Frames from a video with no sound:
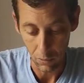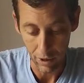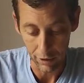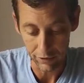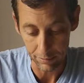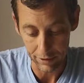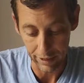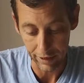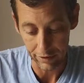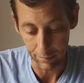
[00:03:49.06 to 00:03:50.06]
we ultimately
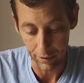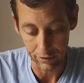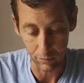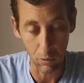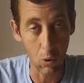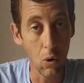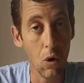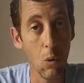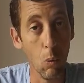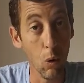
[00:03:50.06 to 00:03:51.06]
end up at the more
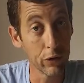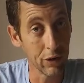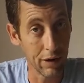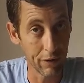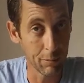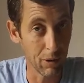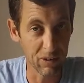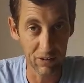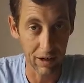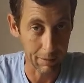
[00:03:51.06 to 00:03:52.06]
water loving
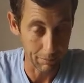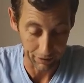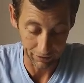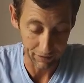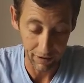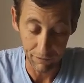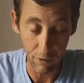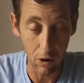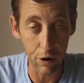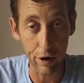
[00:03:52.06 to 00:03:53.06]
plants like mint. If
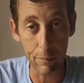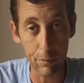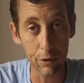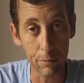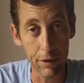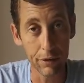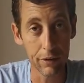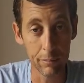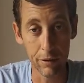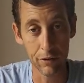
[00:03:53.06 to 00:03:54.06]
you are going to put
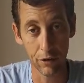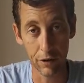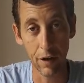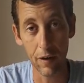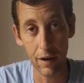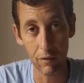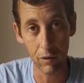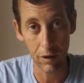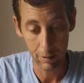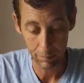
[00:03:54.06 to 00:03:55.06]
mint's on another
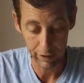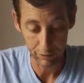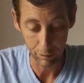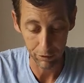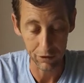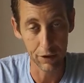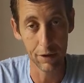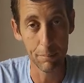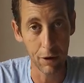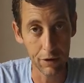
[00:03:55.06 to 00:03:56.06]
level, please plant it in a
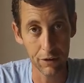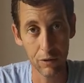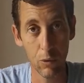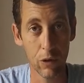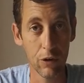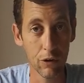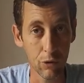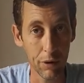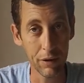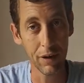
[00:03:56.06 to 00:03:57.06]
pot within the
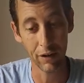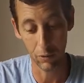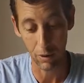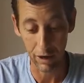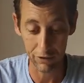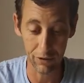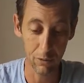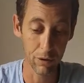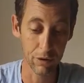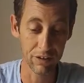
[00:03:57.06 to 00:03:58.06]
soil. Otherwise,
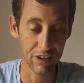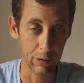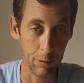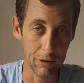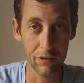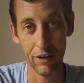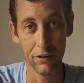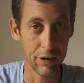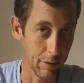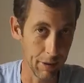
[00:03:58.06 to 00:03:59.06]
within 6 months, it's
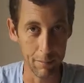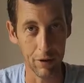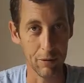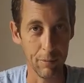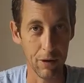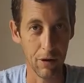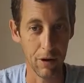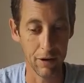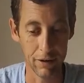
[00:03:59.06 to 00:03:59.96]
going to be a mint mandala.